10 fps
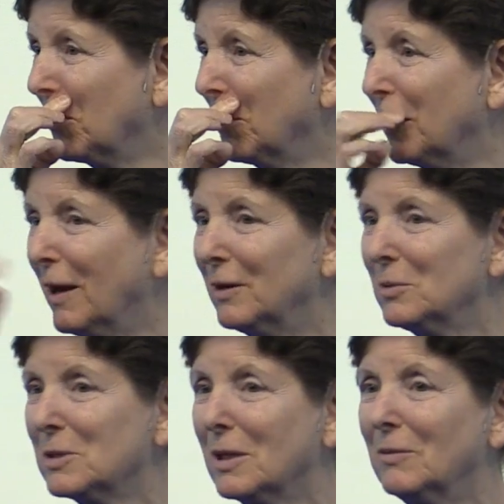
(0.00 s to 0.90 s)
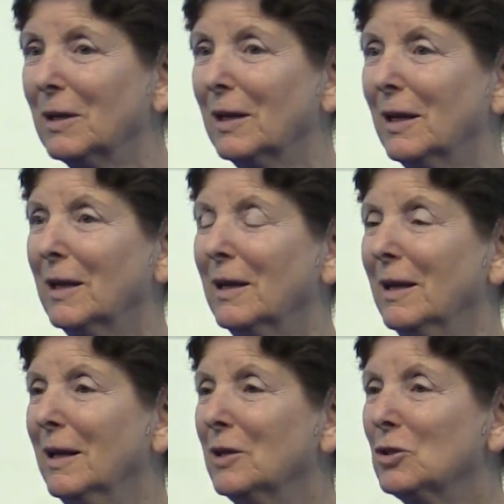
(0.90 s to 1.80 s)
Kriyananda was giving a
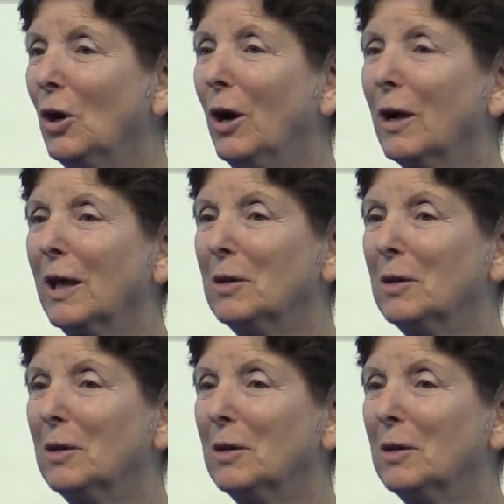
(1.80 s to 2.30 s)
talk,